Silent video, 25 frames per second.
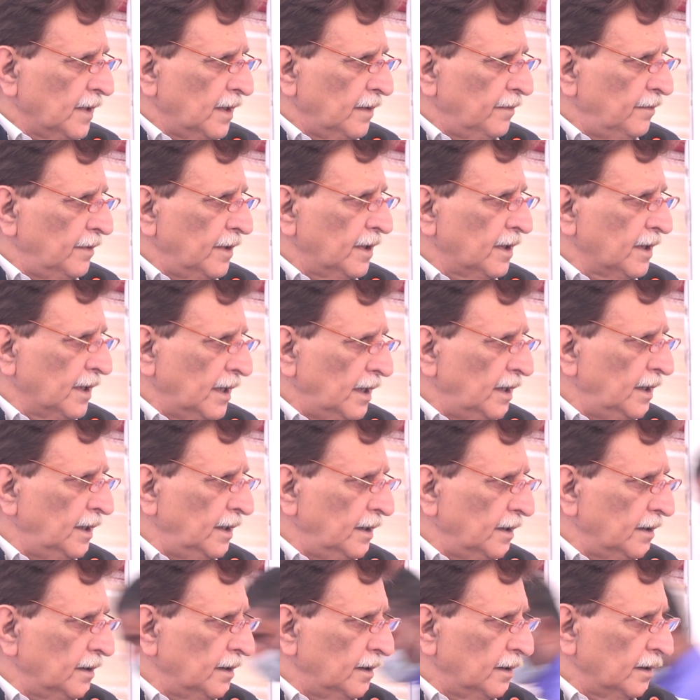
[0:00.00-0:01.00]
We are
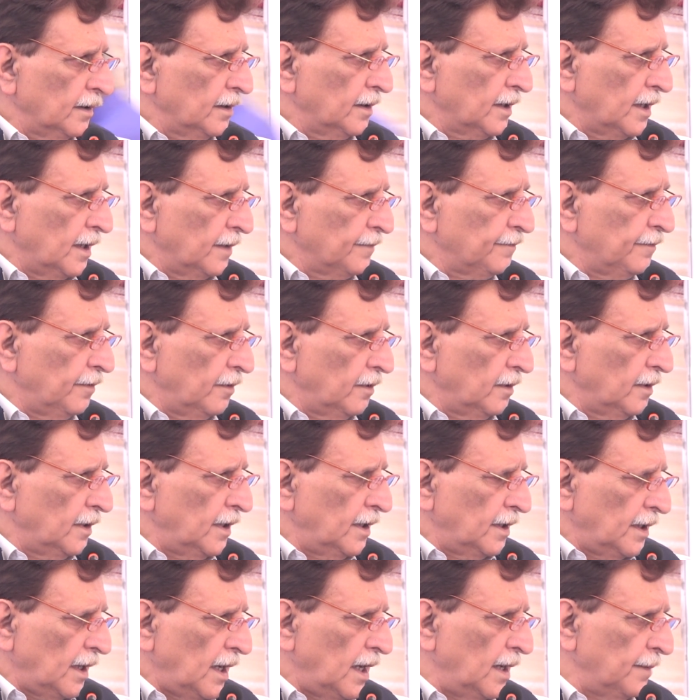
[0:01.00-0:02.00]
really grateful,
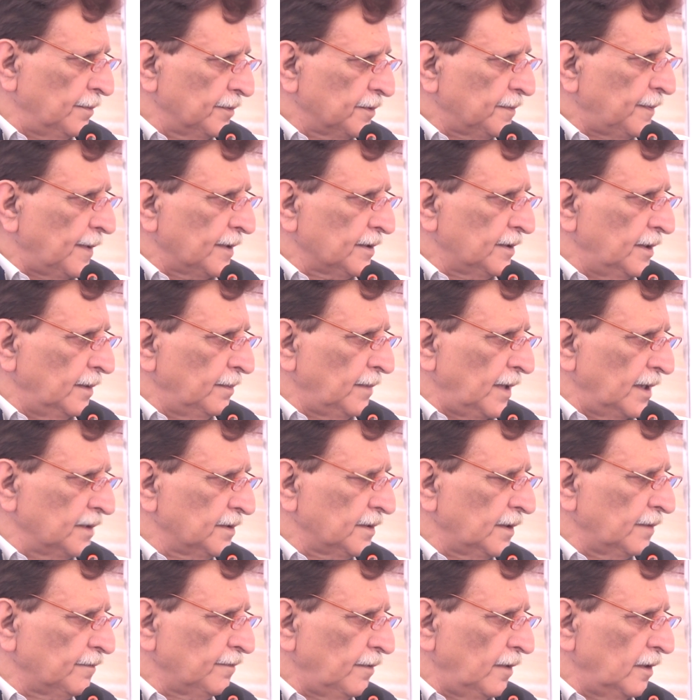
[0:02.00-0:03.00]
and I am especially
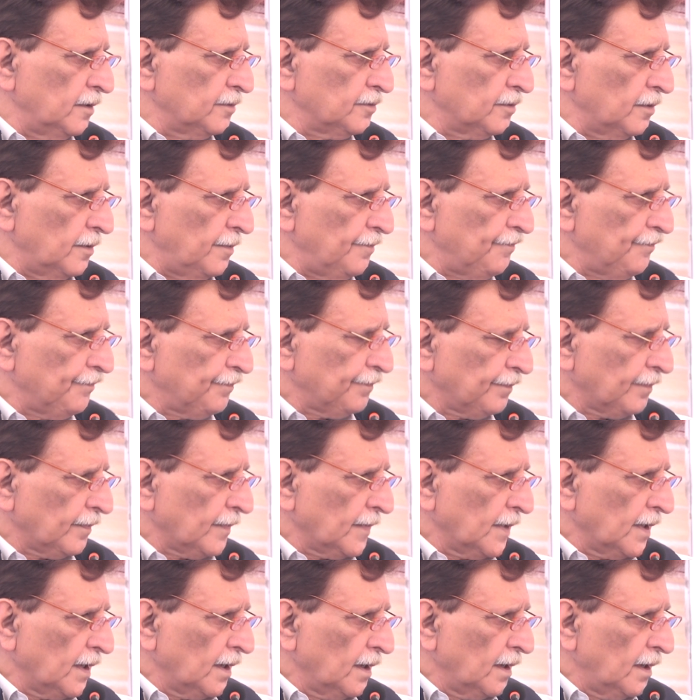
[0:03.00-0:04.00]
myself also.
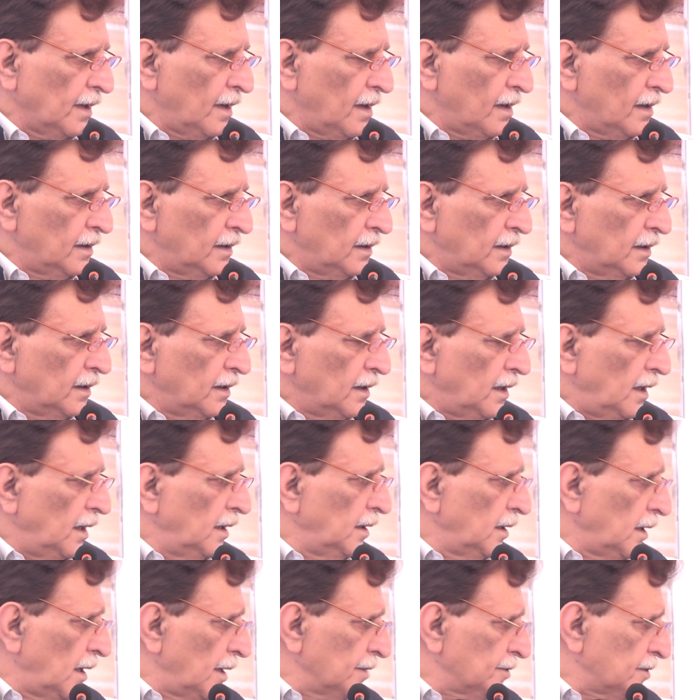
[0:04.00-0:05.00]
I
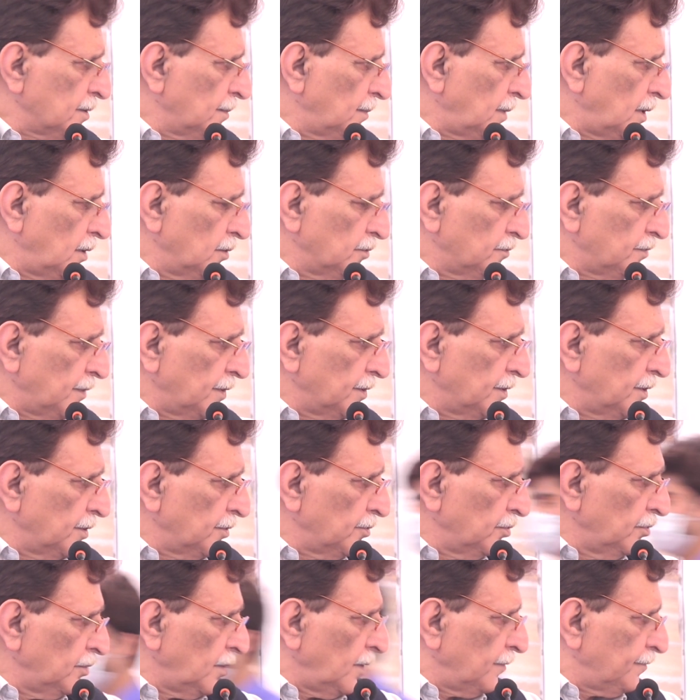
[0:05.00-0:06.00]
lost about
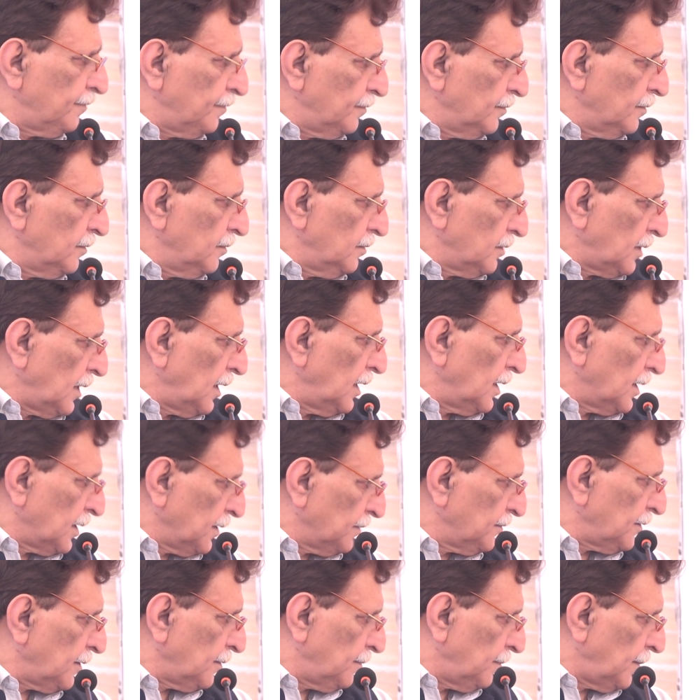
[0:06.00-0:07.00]
32 of
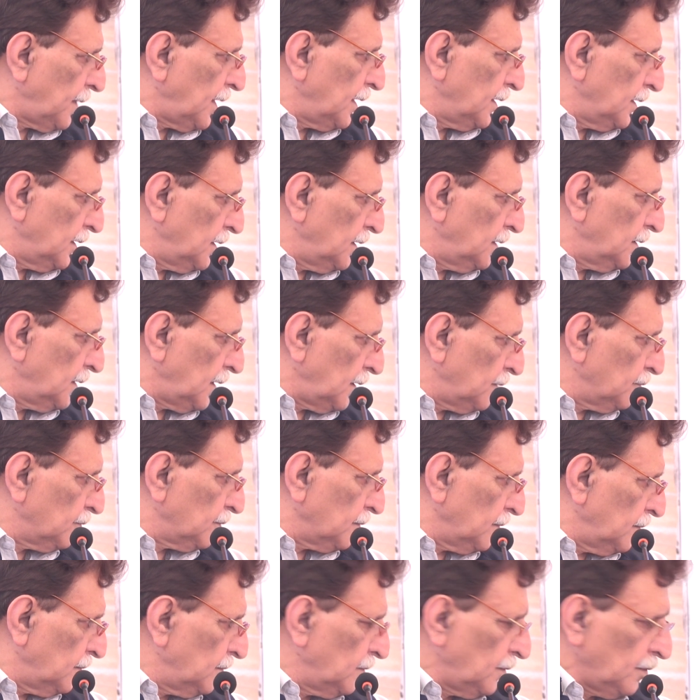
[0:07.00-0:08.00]
relatives of mine in
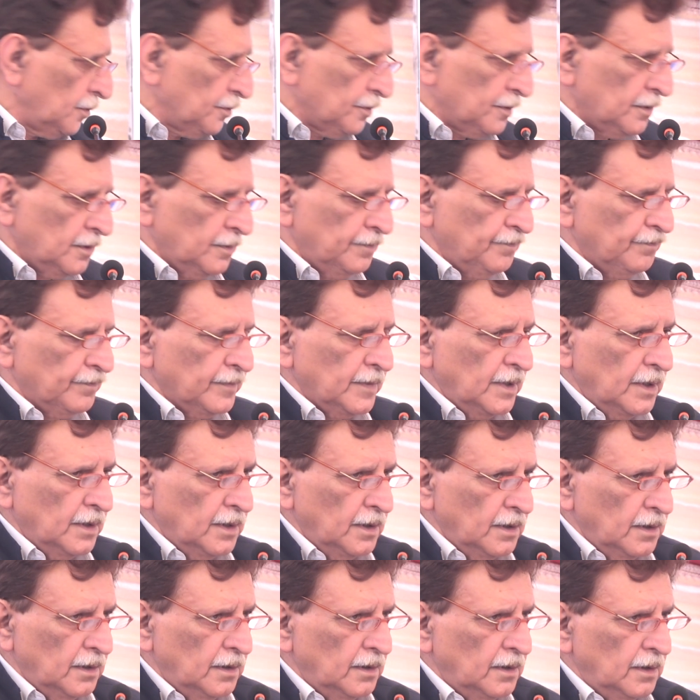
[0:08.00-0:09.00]
those
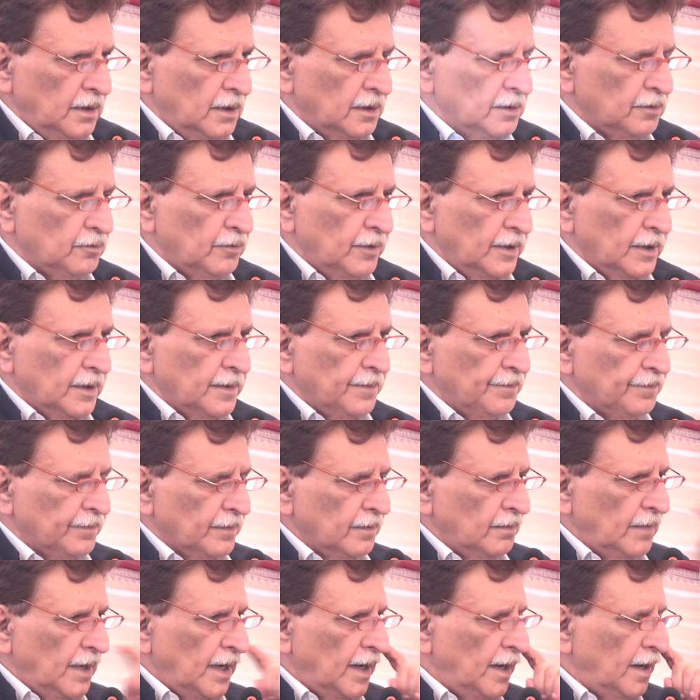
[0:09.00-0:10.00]
earthquake.
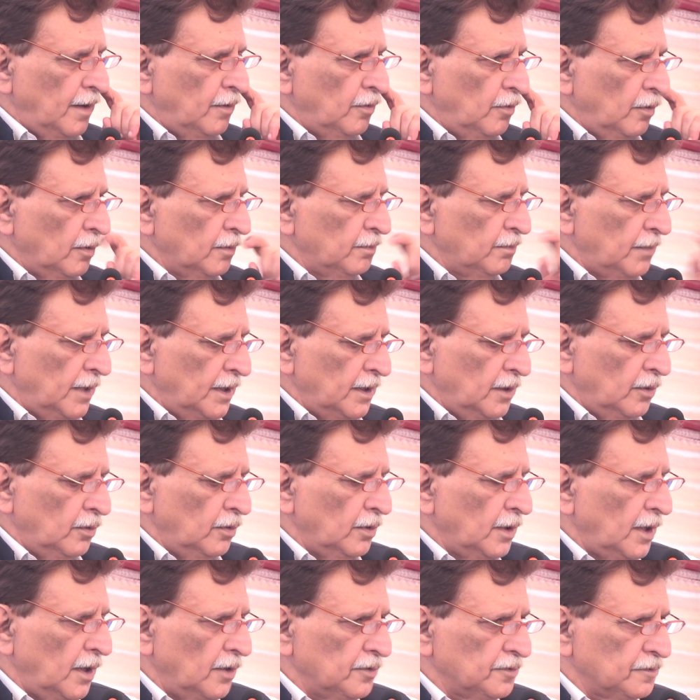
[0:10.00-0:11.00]
My
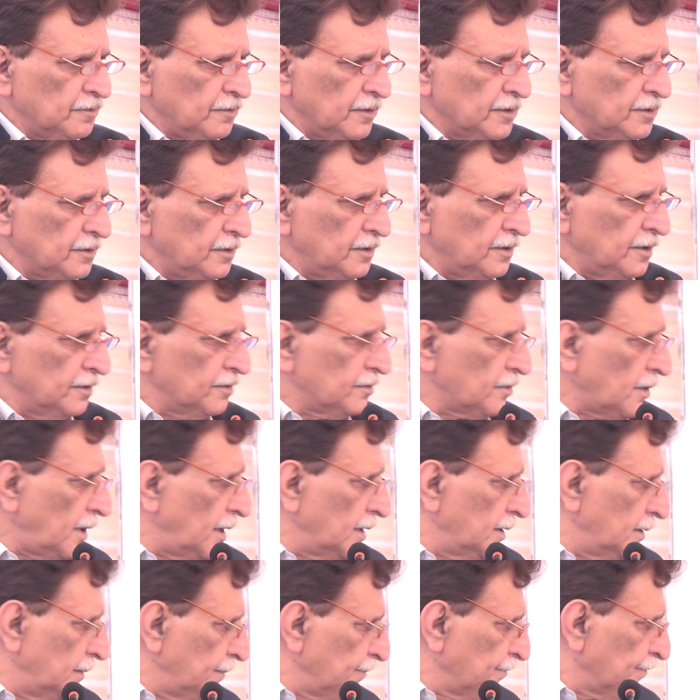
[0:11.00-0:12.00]
own house was destroyed,